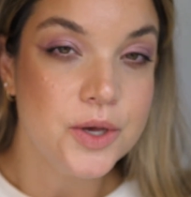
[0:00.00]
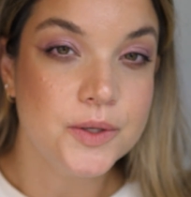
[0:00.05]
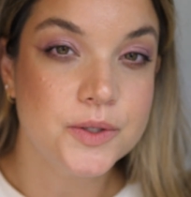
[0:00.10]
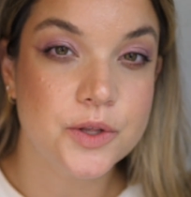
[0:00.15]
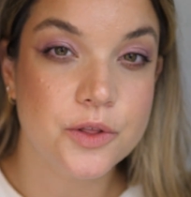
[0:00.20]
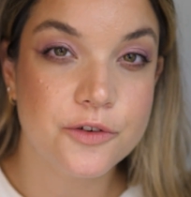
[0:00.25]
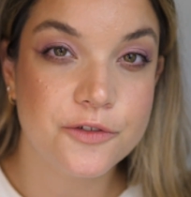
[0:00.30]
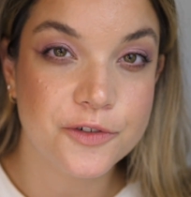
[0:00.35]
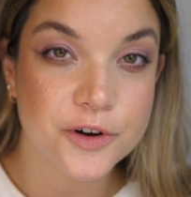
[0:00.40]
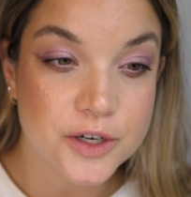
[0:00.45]

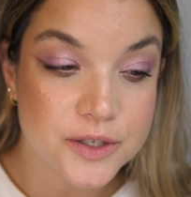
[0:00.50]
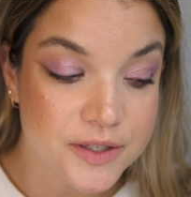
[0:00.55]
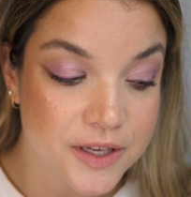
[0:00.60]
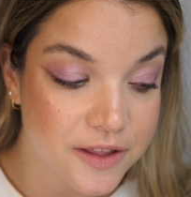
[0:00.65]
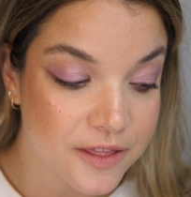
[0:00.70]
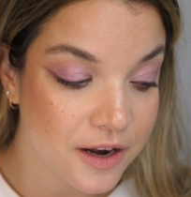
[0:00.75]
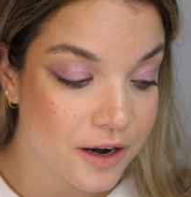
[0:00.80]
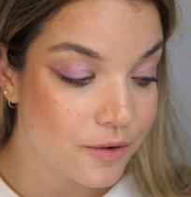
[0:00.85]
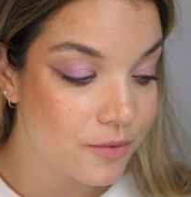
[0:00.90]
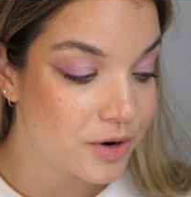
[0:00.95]
So the first
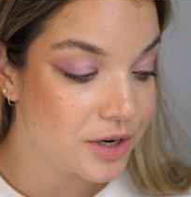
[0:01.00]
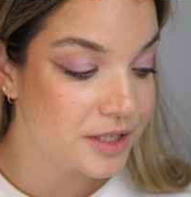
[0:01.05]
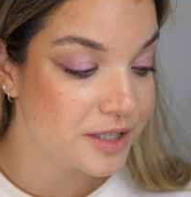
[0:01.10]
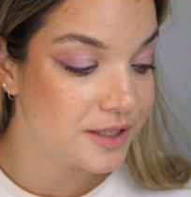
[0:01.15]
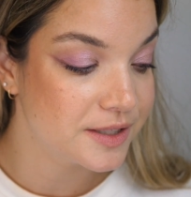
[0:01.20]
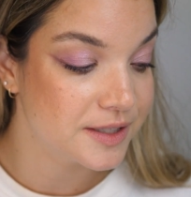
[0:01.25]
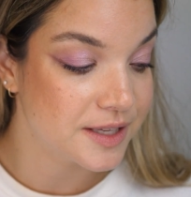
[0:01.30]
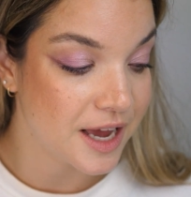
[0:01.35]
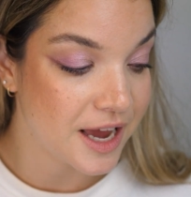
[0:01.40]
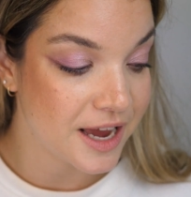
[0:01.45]
thing that I wanted
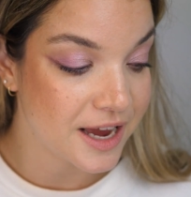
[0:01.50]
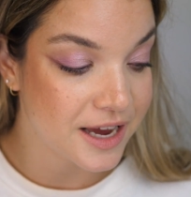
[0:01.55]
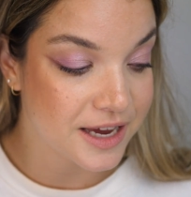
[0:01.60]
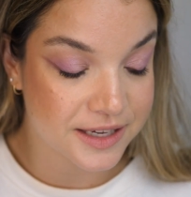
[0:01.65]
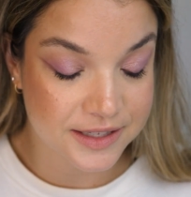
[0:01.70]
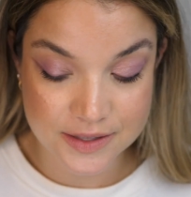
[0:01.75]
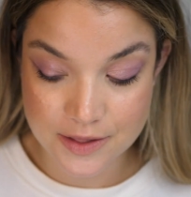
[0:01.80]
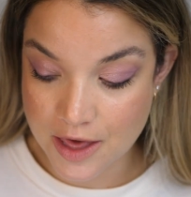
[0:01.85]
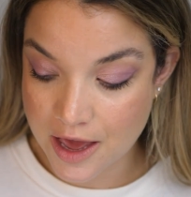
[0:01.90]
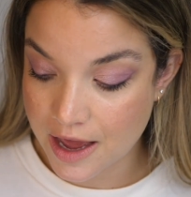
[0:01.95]
to say
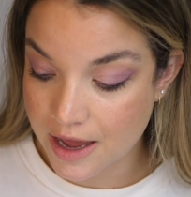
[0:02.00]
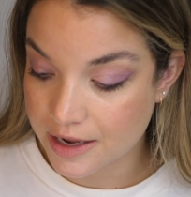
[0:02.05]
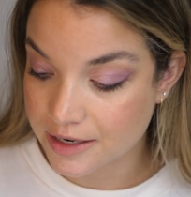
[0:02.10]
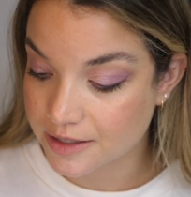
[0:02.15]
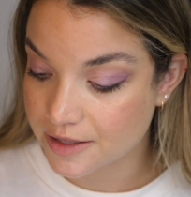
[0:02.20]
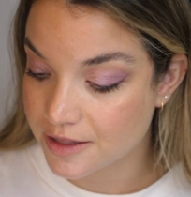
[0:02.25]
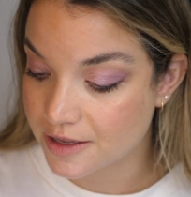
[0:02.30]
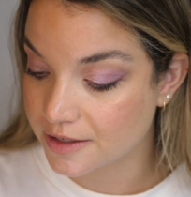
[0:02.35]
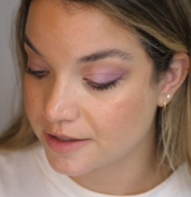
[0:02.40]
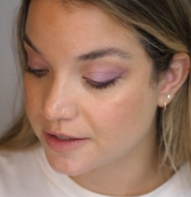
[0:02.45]
is
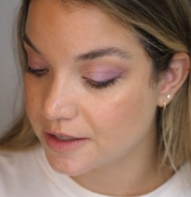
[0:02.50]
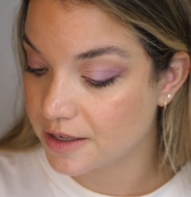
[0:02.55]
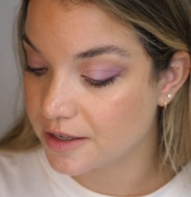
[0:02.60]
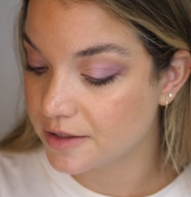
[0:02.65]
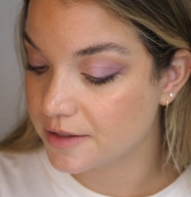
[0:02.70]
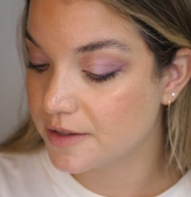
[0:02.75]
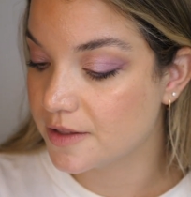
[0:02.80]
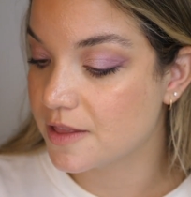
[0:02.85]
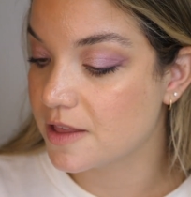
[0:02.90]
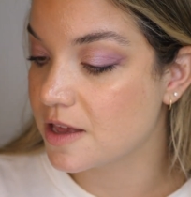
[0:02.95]
that this
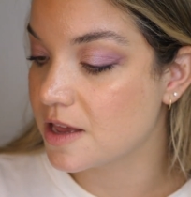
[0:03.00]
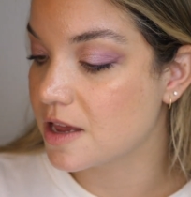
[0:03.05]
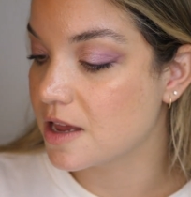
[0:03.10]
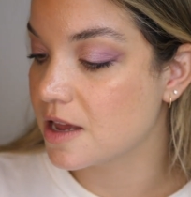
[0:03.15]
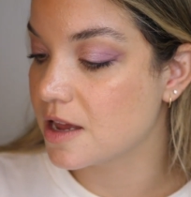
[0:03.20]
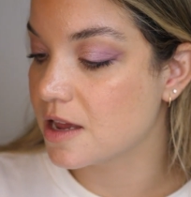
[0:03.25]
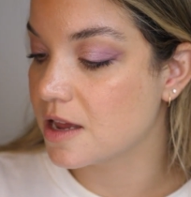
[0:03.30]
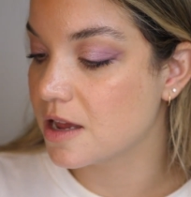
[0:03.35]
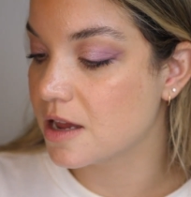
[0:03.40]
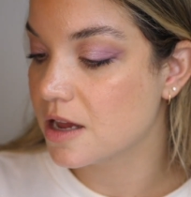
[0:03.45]
is
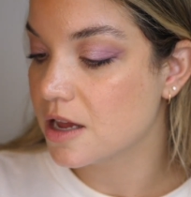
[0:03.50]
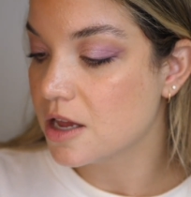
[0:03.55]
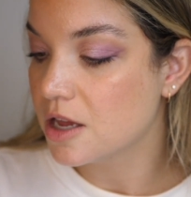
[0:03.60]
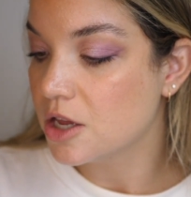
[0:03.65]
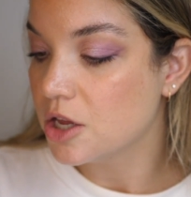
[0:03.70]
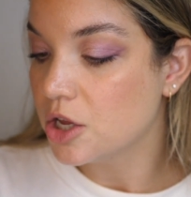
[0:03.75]
the